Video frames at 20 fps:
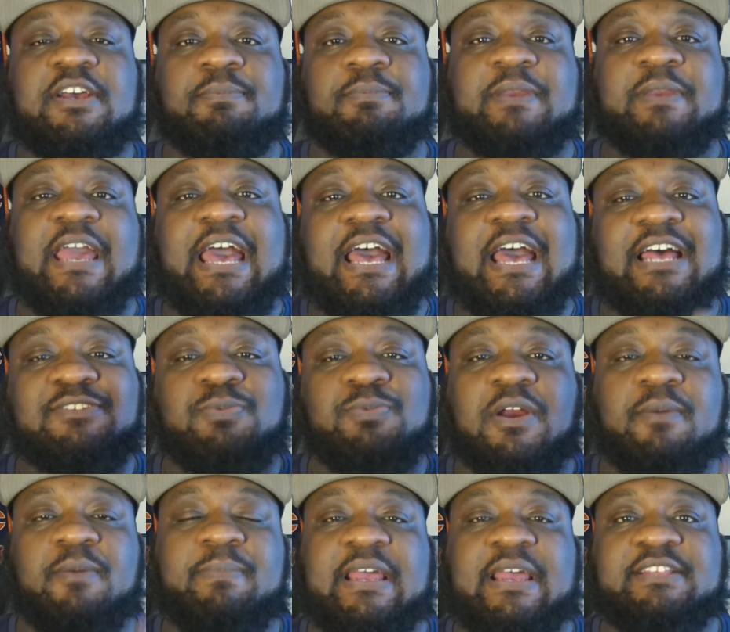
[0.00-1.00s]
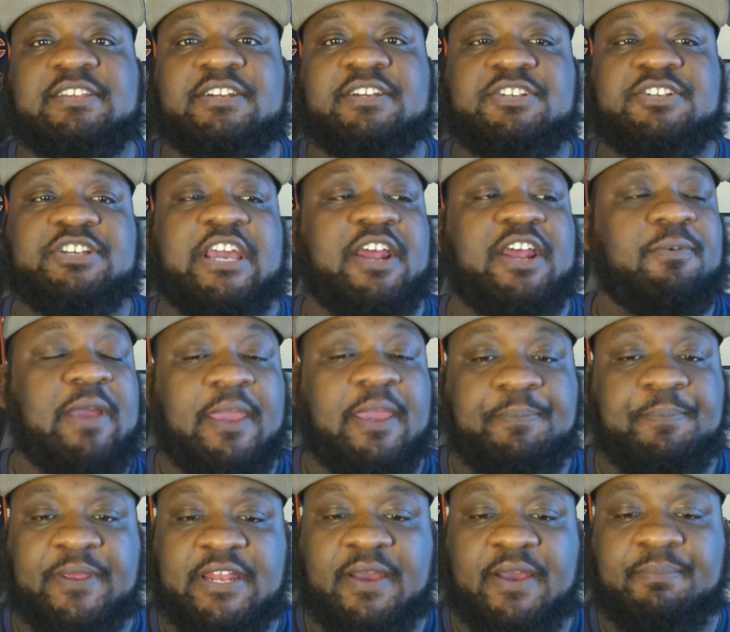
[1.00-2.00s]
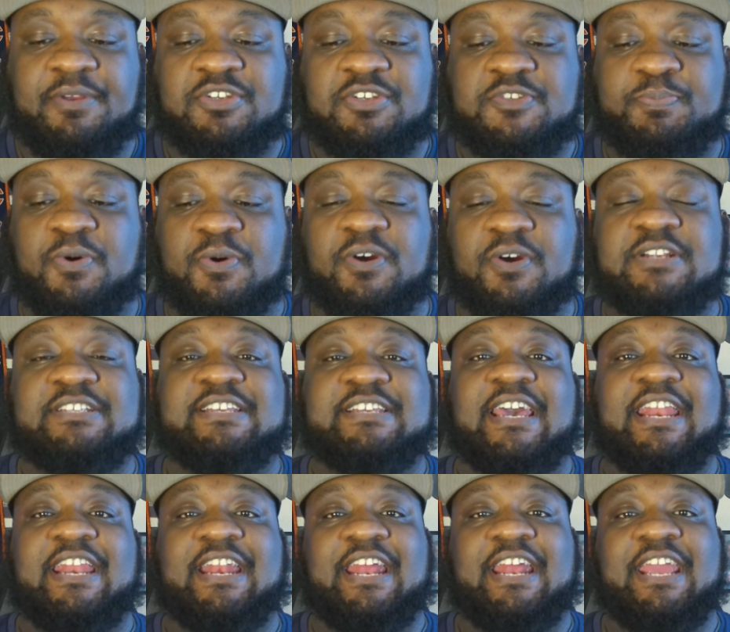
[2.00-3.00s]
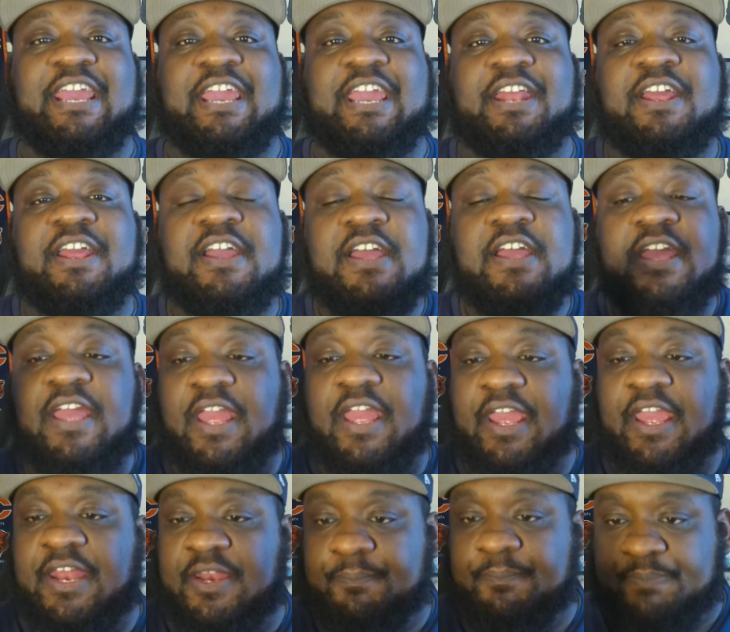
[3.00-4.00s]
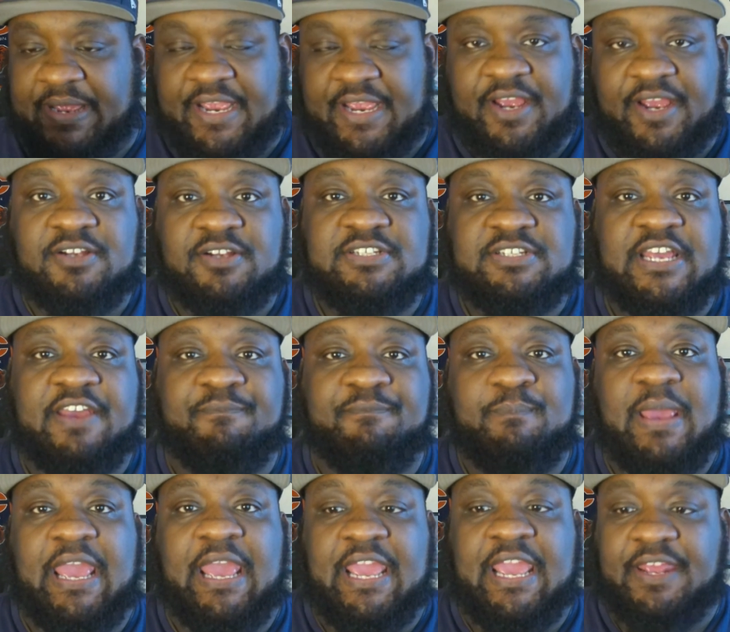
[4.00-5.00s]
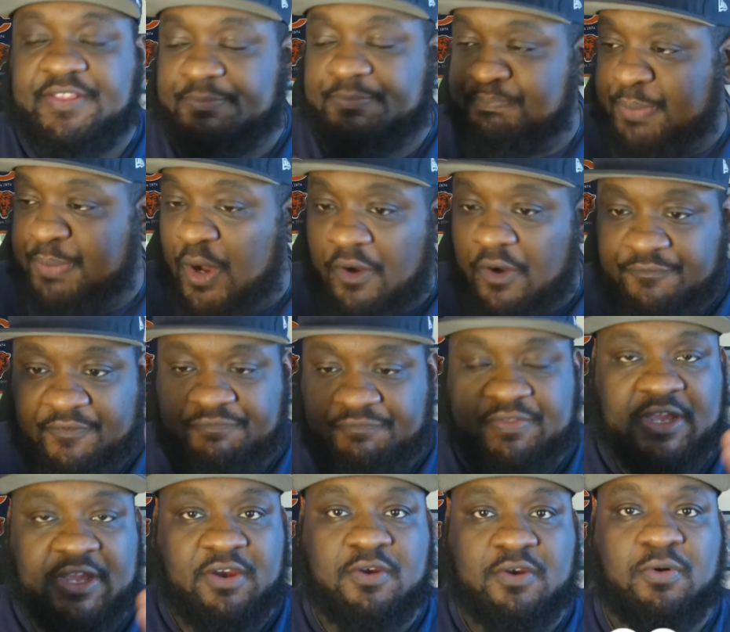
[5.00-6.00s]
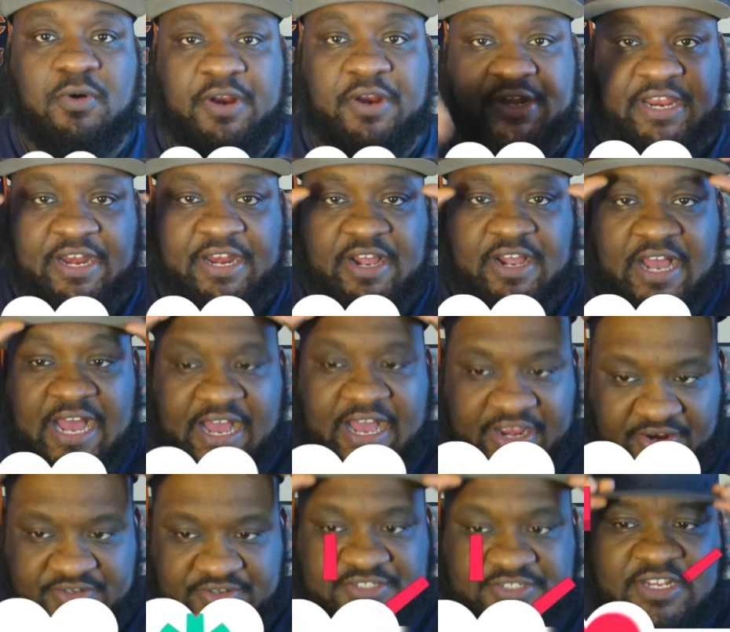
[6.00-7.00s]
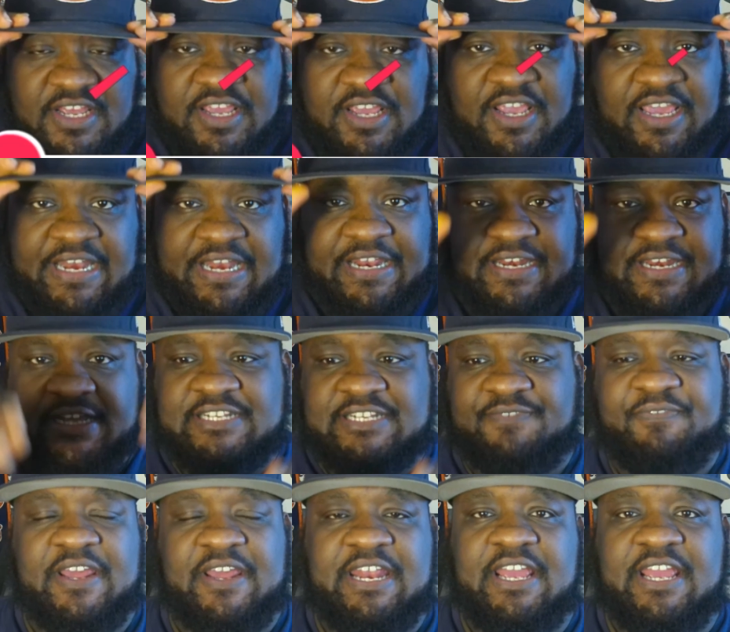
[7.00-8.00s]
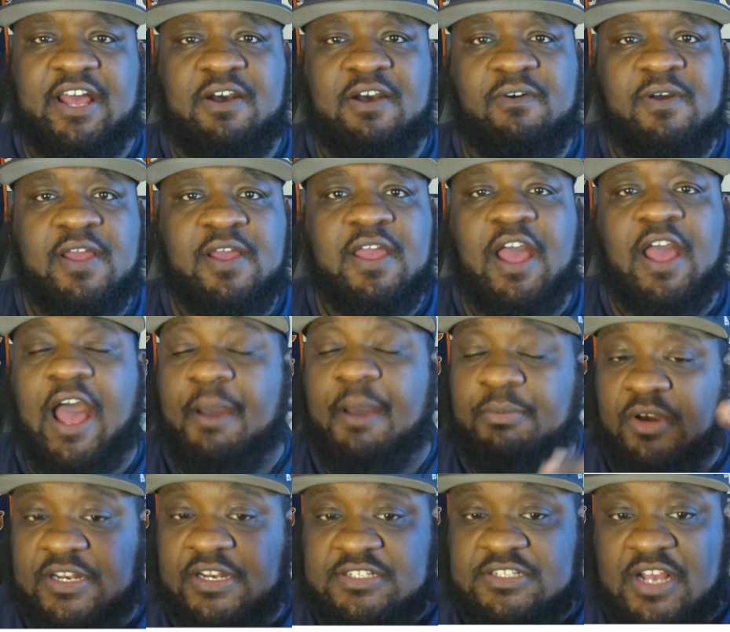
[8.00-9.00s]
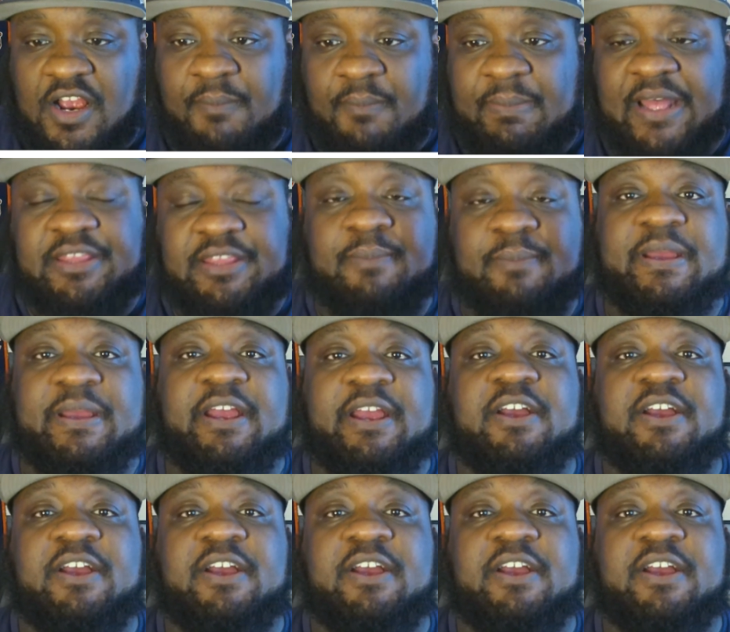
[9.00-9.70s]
guys? Welcome back to the channel. APW Sports signing in. And the Bears have made both of their coordinator hires. And in this video, I'm going to talk about the Bears